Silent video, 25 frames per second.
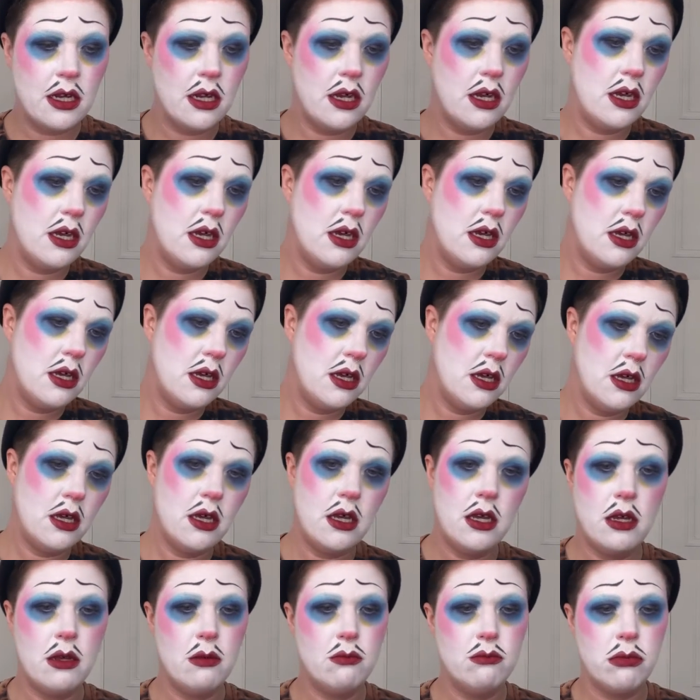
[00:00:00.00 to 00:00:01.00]

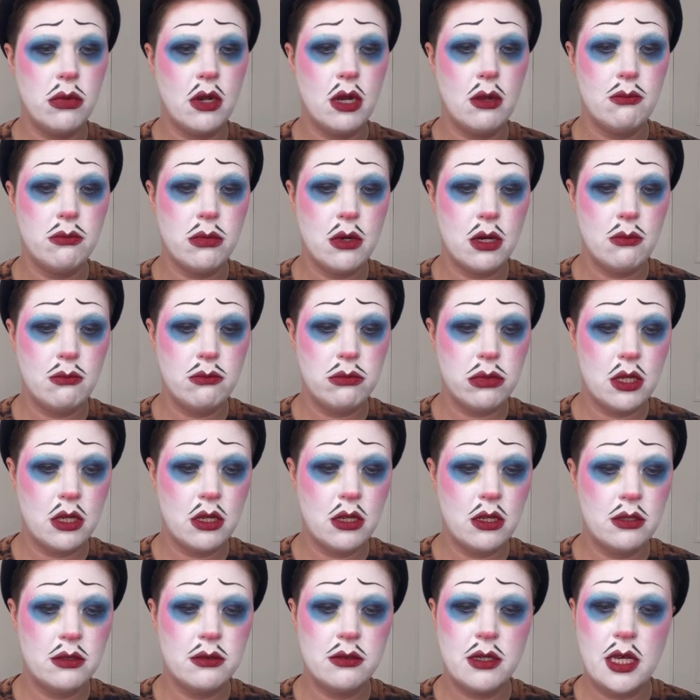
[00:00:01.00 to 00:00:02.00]
blah blah
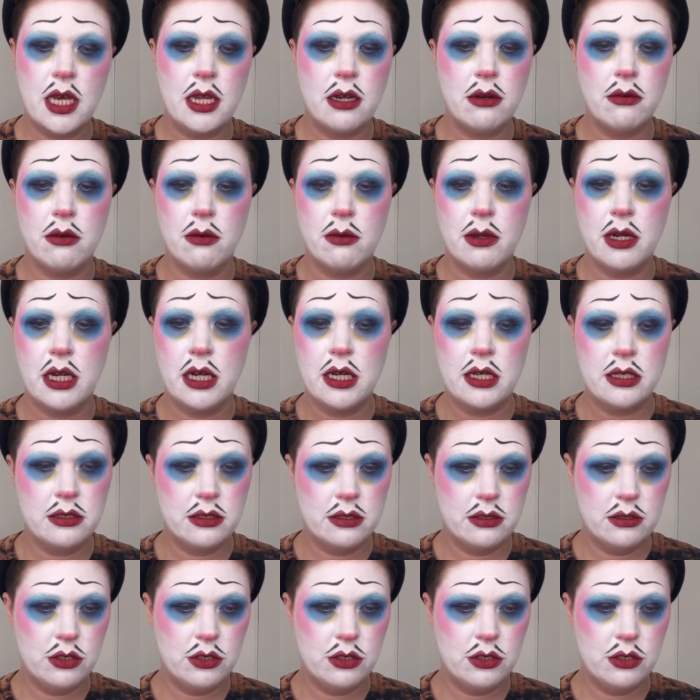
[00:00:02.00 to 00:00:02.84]
blah, I don't know what it is.